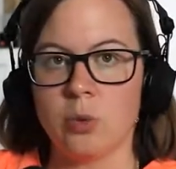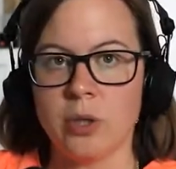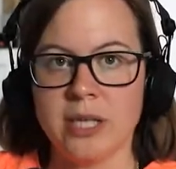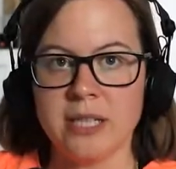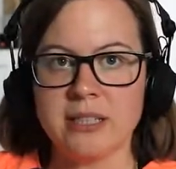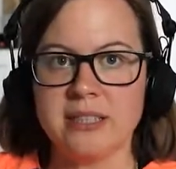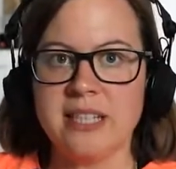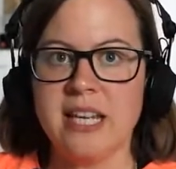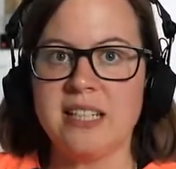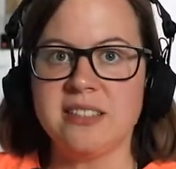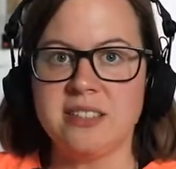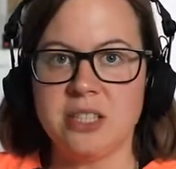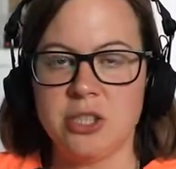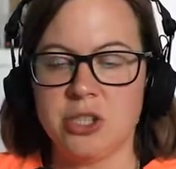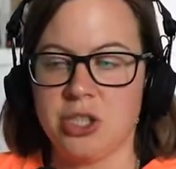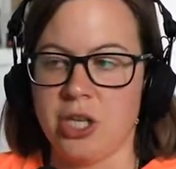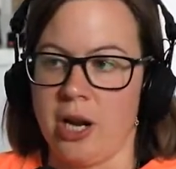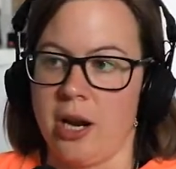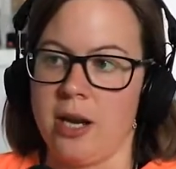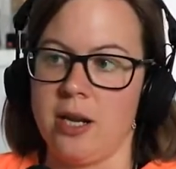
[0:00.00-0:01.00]
can daisy
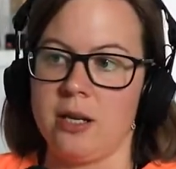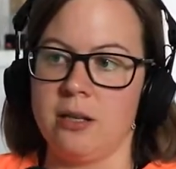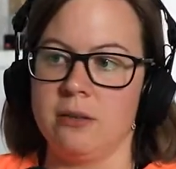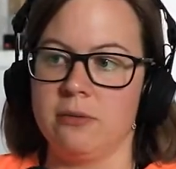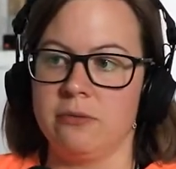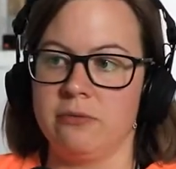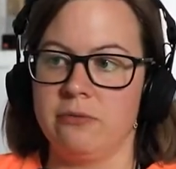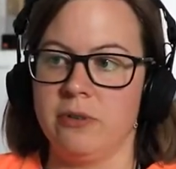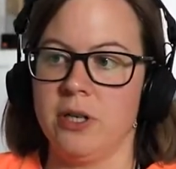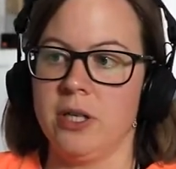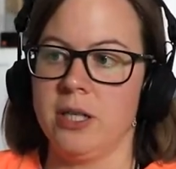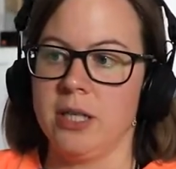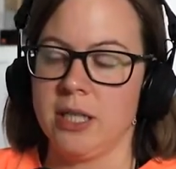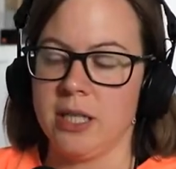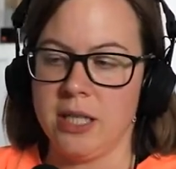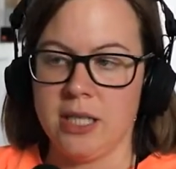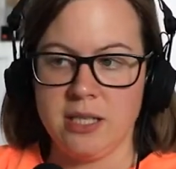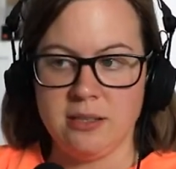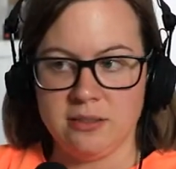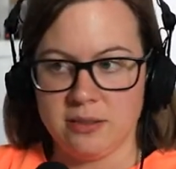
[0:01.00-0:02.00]
chain very
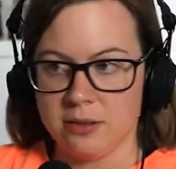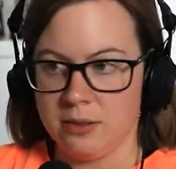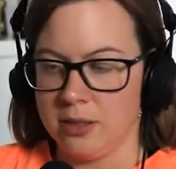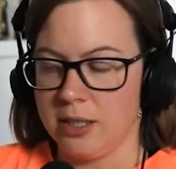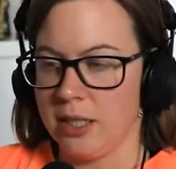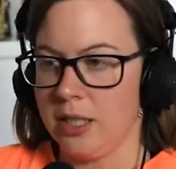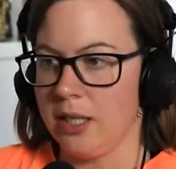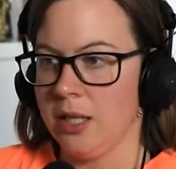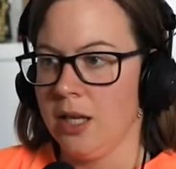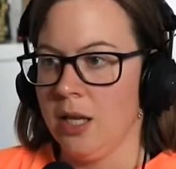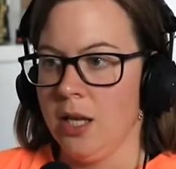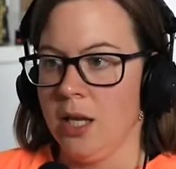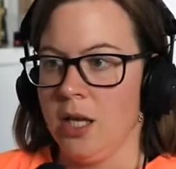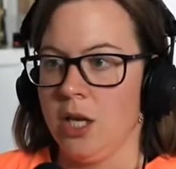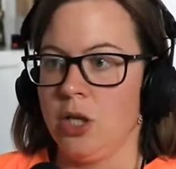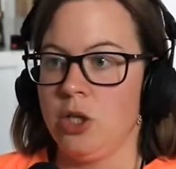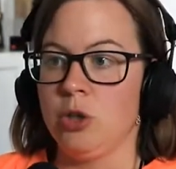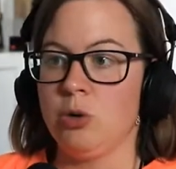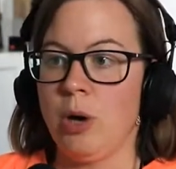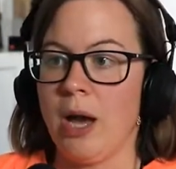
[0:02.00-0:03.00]
easily.
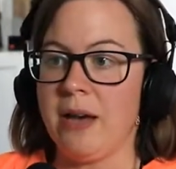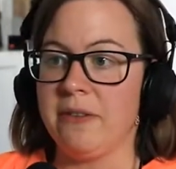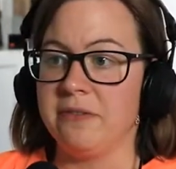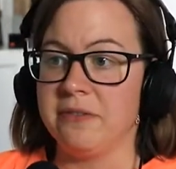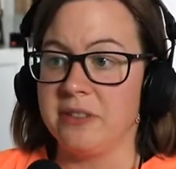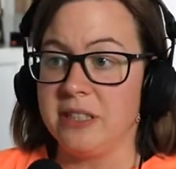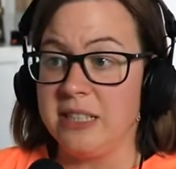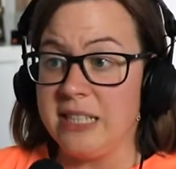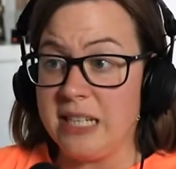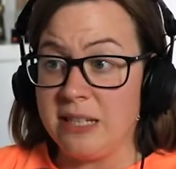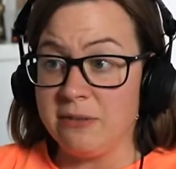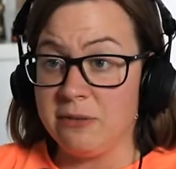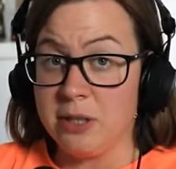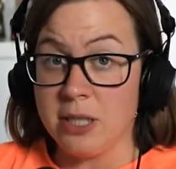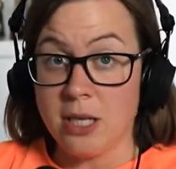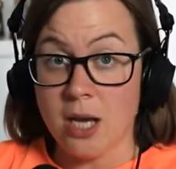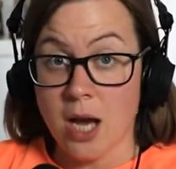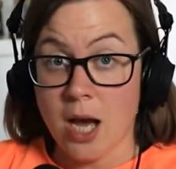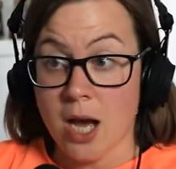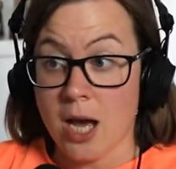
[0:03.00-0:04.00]
You have
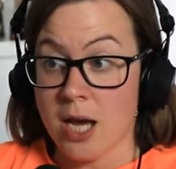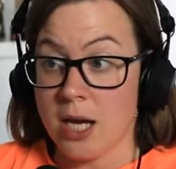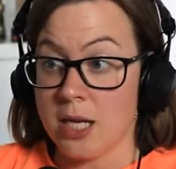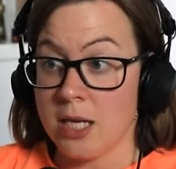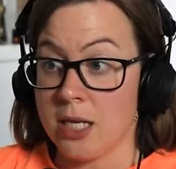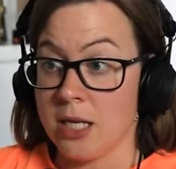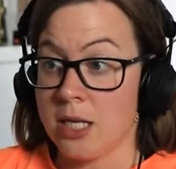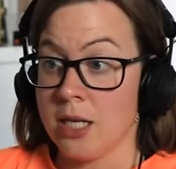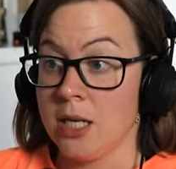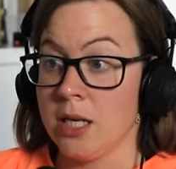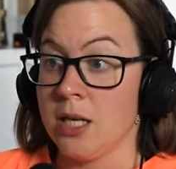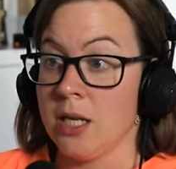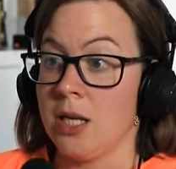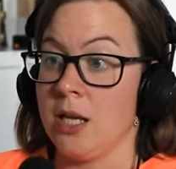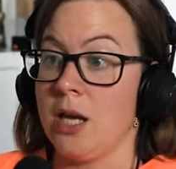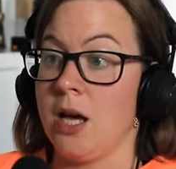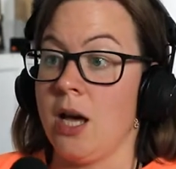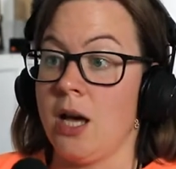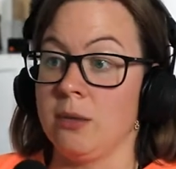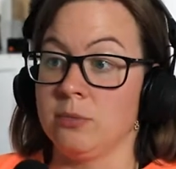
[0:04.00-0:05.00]
DVI,
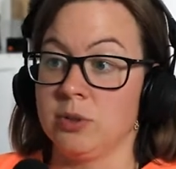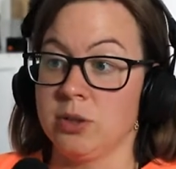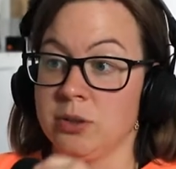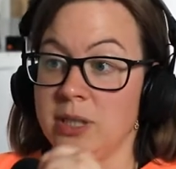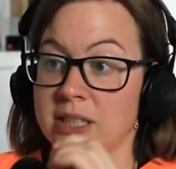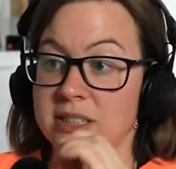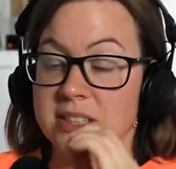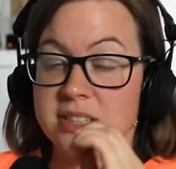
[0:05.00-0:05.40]
so that's a